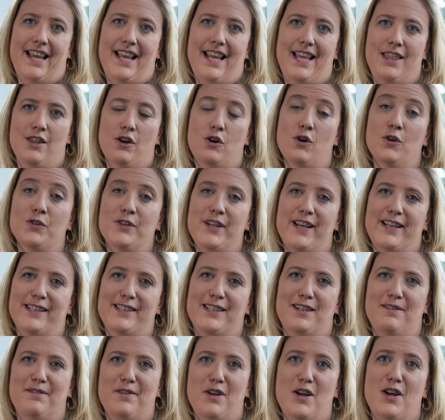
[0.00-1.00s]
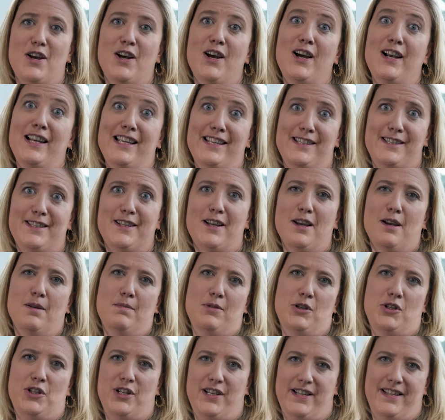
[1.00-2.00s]
in the context of early
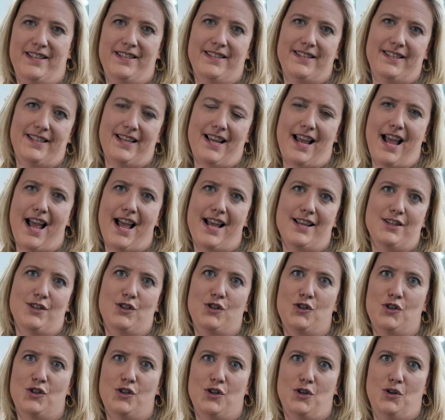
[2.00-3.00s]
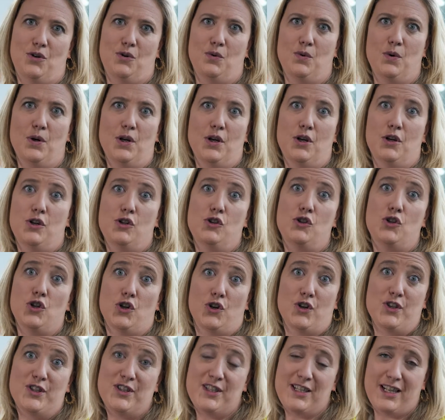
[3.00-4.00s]
skirmishes as to
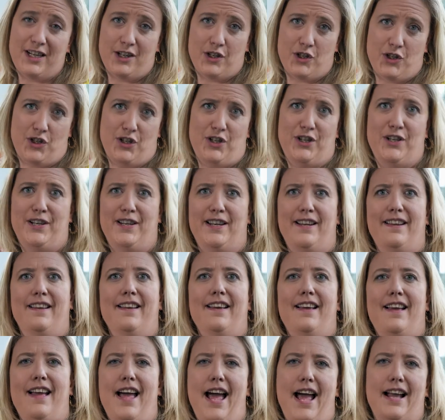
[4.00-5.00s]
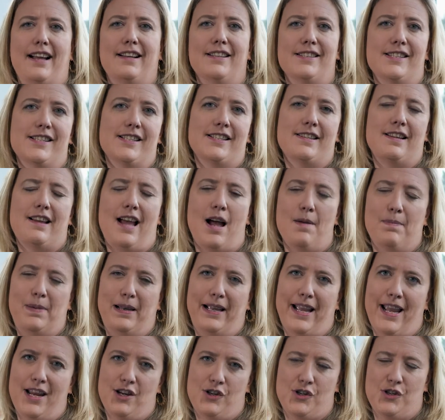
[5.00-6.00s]
jurisdiction and
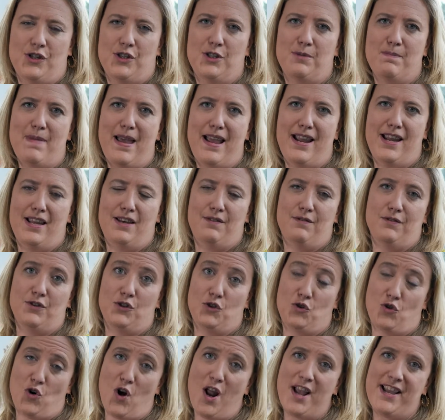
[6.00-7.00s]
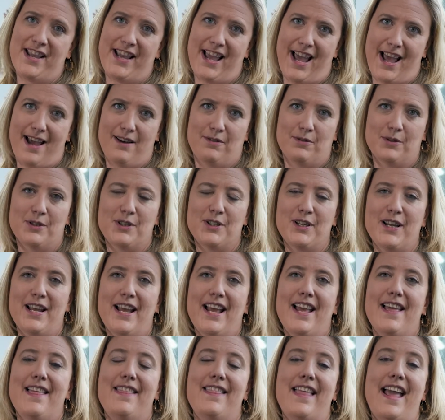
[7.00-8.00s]
applications made for strikeout,
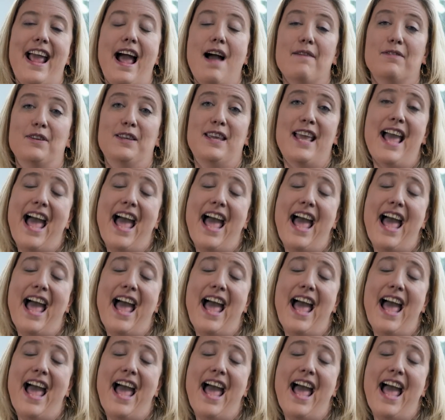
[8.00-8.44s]
and they have